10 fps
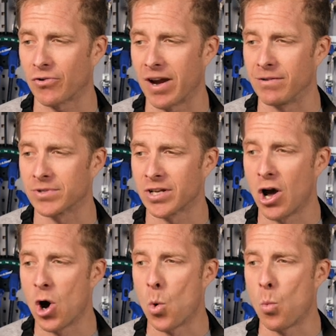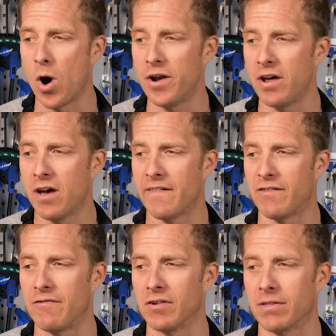crowns, one
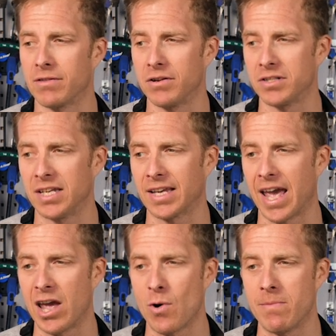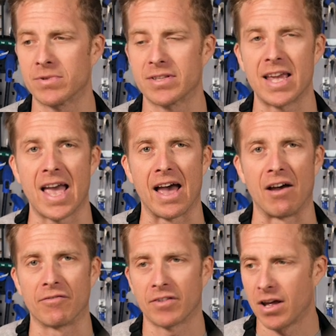for every 30 KOMs they
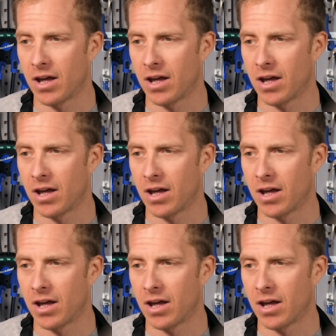have.